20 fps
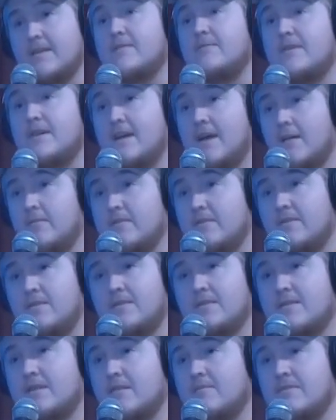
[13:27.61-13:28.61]
And uh, what
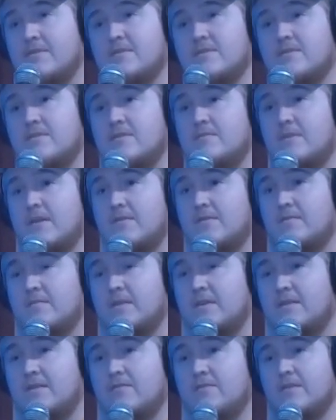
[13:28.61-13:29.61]
happened? You can tell me the story,
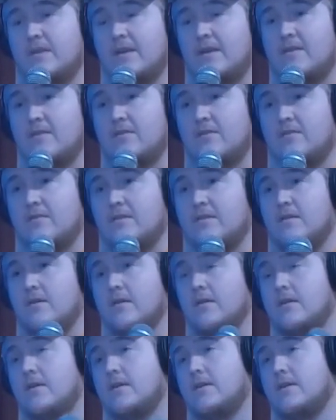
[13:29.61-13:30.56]
man, from there. You take it over.